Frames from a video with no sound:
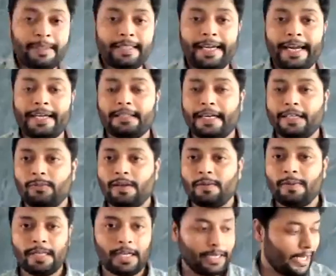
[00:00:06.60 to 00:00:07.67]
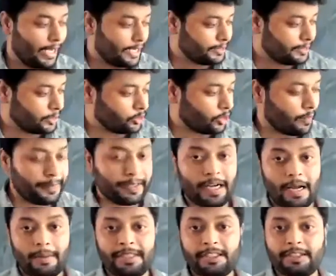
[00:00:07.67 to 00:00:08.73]
be that will be a last topic
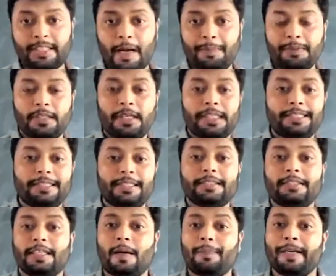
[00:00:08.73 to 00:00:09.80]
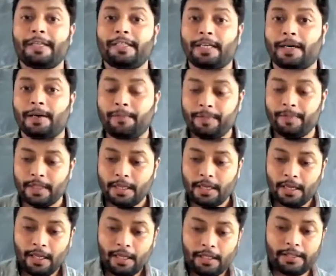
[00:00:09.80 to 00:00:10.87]
of this chapter, structure of atom,
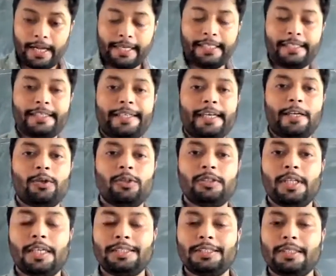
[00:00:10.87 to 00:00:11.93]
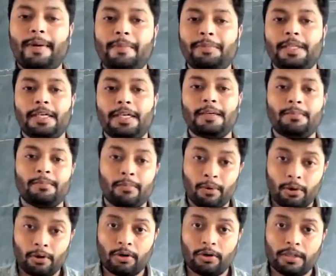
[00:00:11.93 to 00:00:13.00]
that includes the some of the
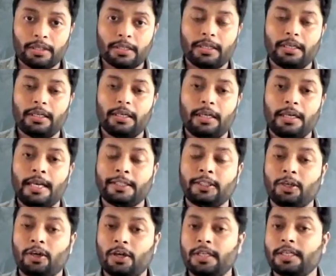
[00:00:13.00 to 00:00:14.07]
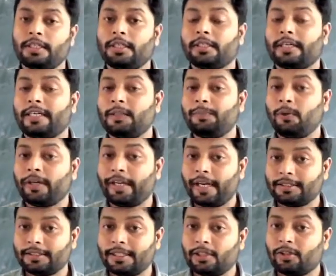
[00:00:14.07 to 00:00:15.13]
more electronic
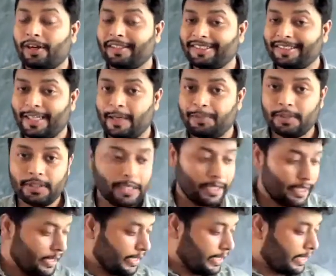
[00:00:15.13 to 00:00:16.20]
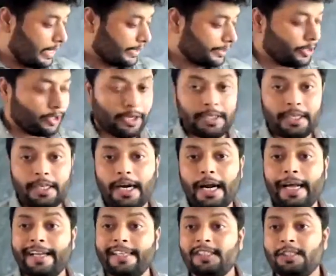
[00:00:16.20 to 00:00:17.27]
configuration concept, electronic
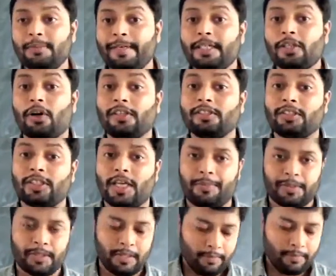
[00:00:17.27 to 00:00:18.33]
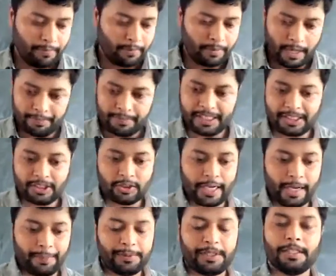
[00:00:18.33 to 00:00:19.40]
arrangement concept from this
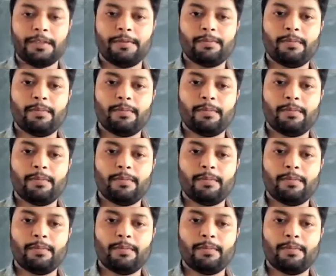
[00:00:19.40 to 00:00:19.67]
chapter.